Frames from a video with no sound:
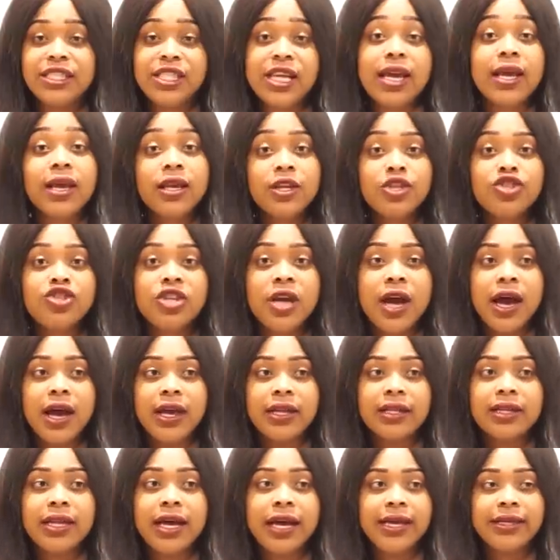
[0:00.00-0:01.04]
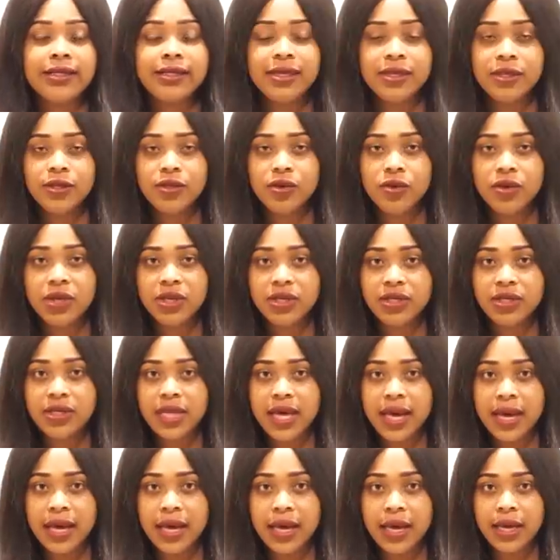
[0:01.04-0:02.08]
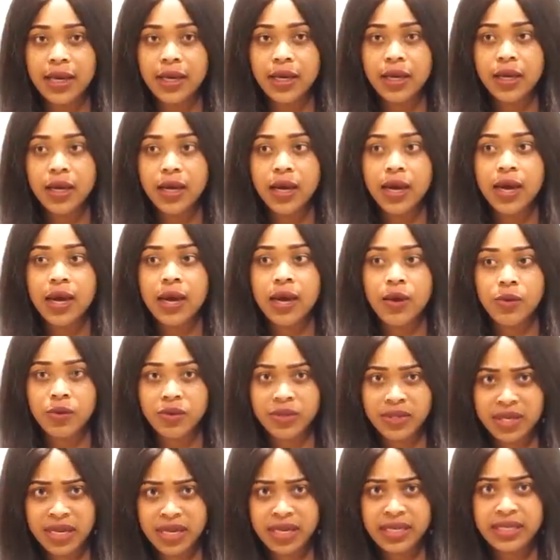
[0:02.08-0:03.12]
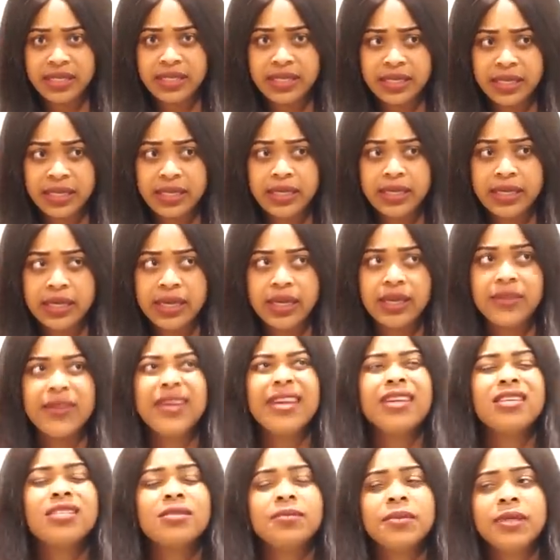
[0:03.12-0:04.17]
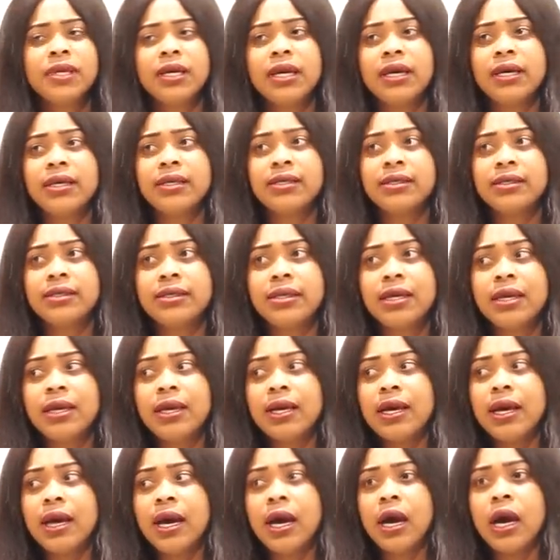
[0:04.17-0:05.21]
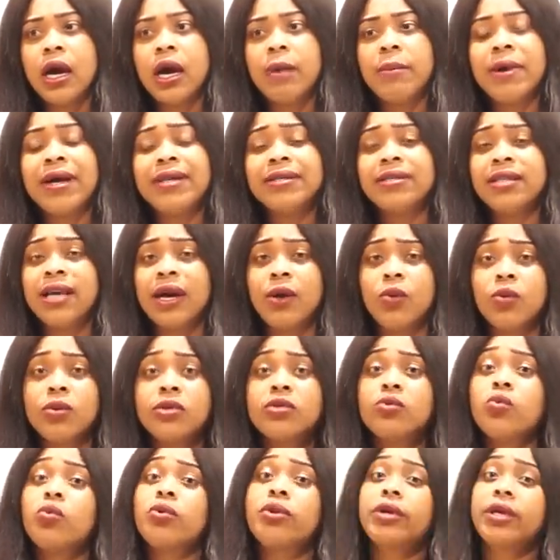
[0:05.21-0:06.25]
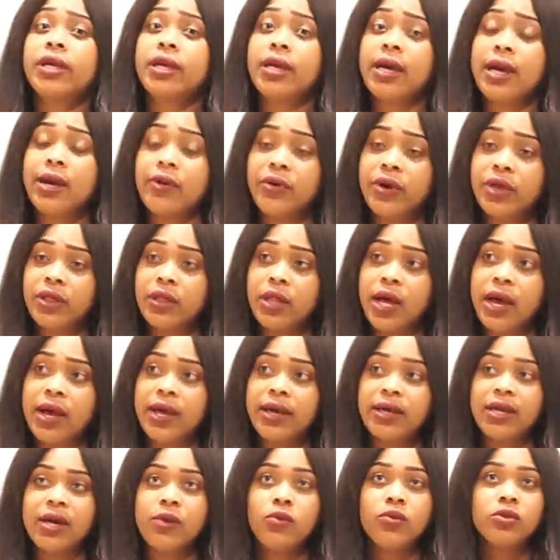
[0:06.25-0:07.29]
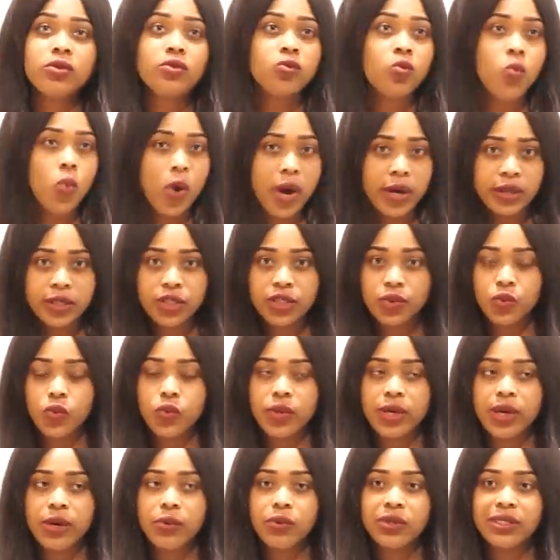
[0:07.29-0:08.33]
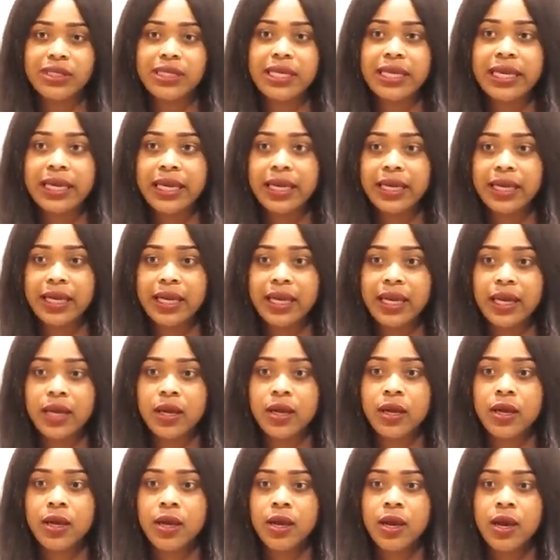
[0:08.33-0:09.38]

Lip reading: second child, I did notice that I was getting skinny again. That is because I was working out a lot, and I was watching what I was eating,